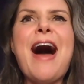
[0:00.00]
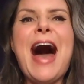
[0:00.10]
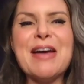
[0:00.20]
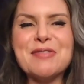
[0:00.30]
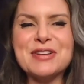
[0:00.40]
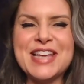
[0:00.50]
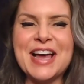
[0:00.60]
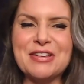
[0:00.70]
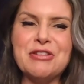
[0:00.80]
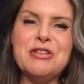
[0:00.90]
I will
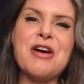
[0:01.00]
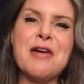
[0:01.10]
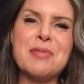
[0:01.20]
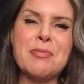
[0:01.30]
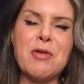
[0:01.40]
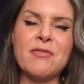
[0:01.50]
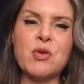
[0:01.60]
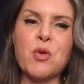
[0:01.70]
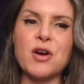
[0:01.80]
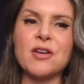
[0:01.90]
tell you, how people have the
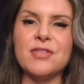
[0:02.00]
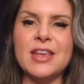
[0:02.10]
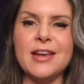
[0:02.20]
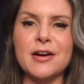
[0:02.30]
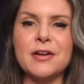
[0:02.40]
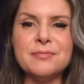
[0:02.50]
word of the year.